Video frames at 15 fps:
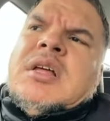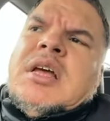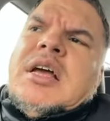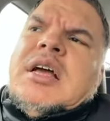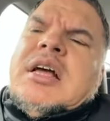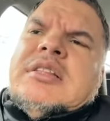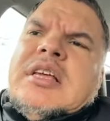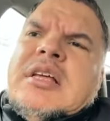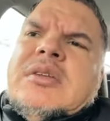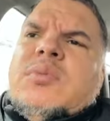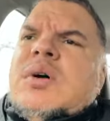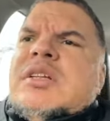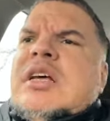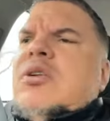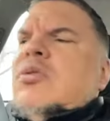And then
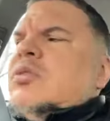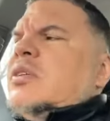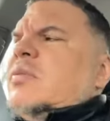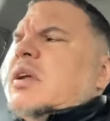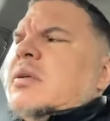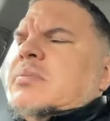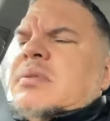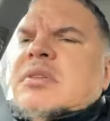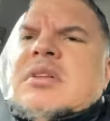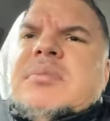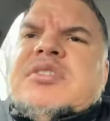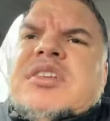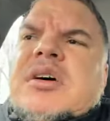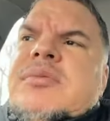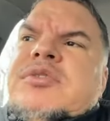when they don't develop
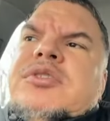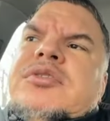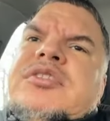themselves,